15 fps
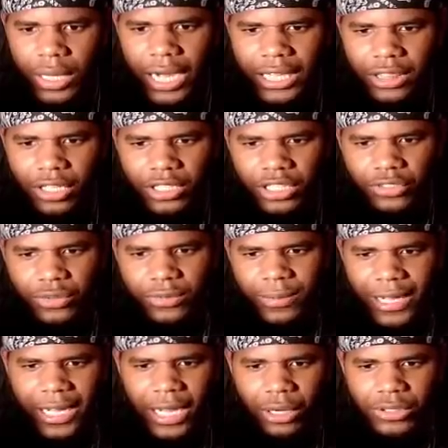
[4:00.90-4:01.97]
I thought Actually,
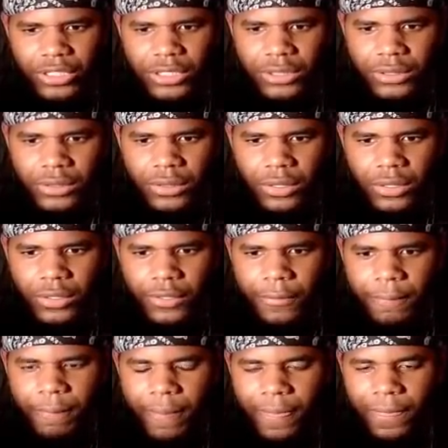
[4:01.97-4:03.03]
we house. our home. You said
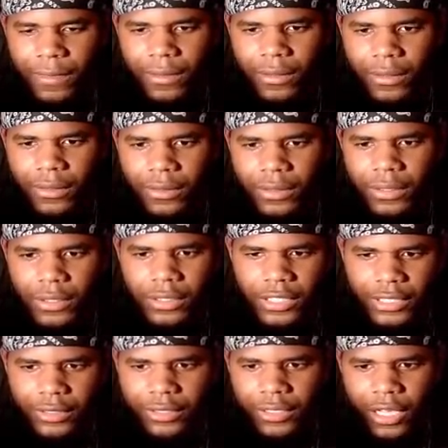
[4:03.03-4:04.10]
we, our house was here.
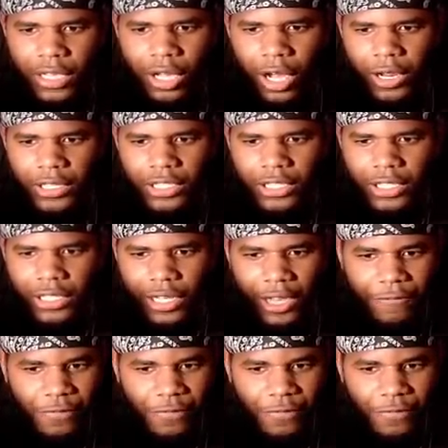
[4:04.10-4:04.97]
All right, look.